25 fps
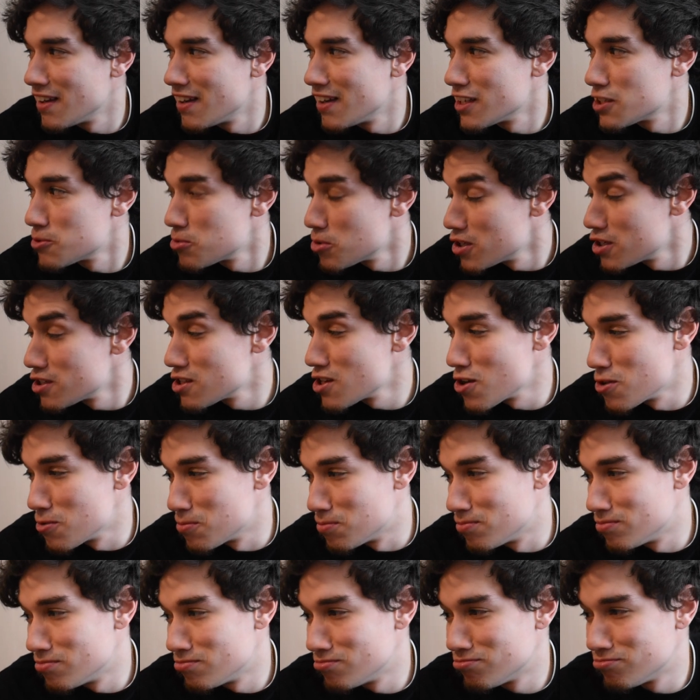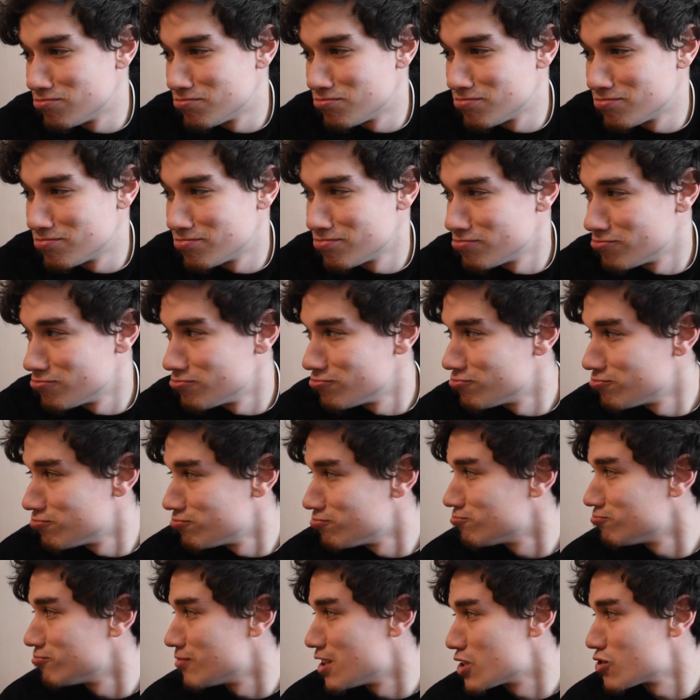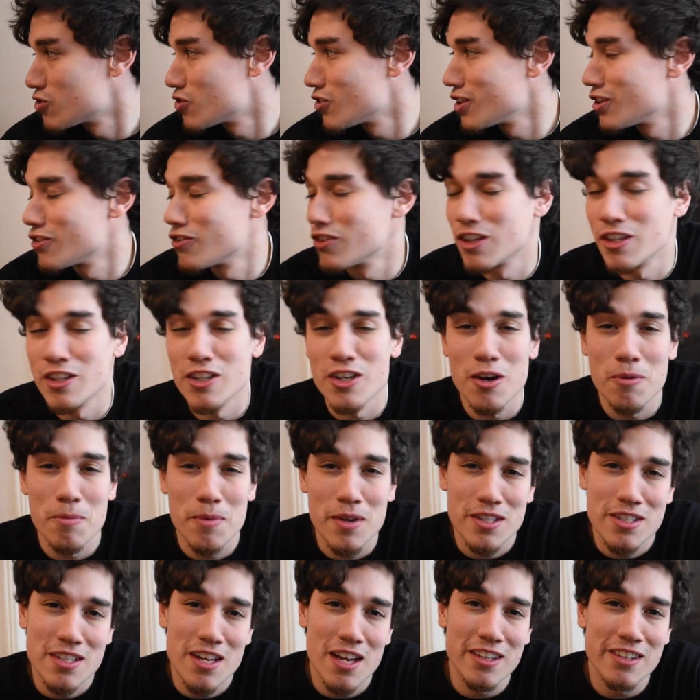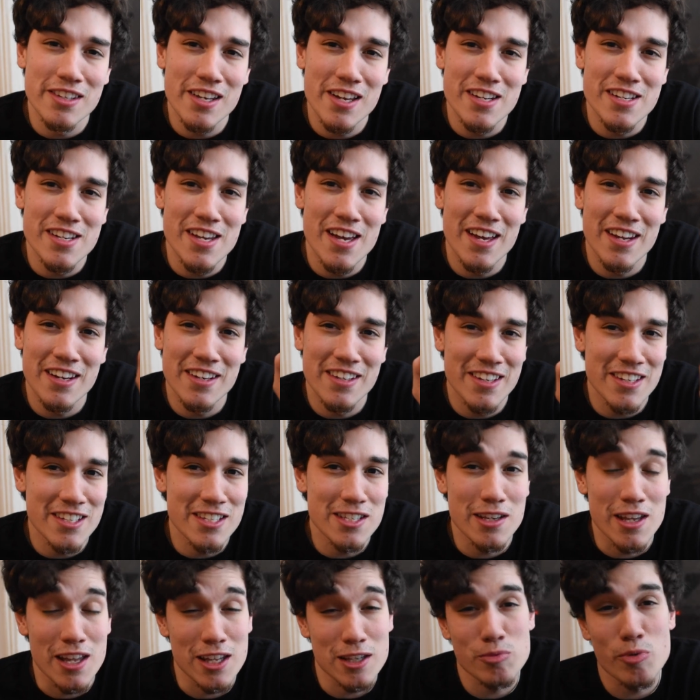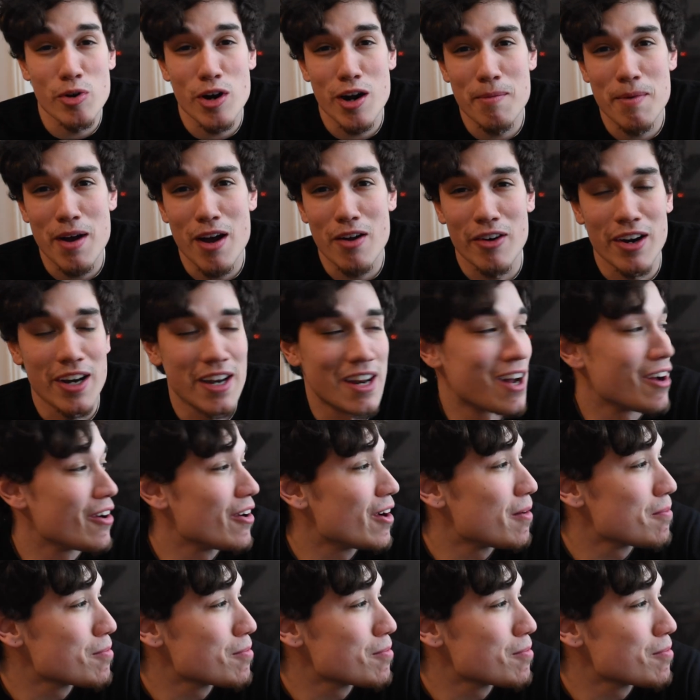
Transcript: it's pretty dope. It's really, really dope. It's not done yet. That's where I'm at right now.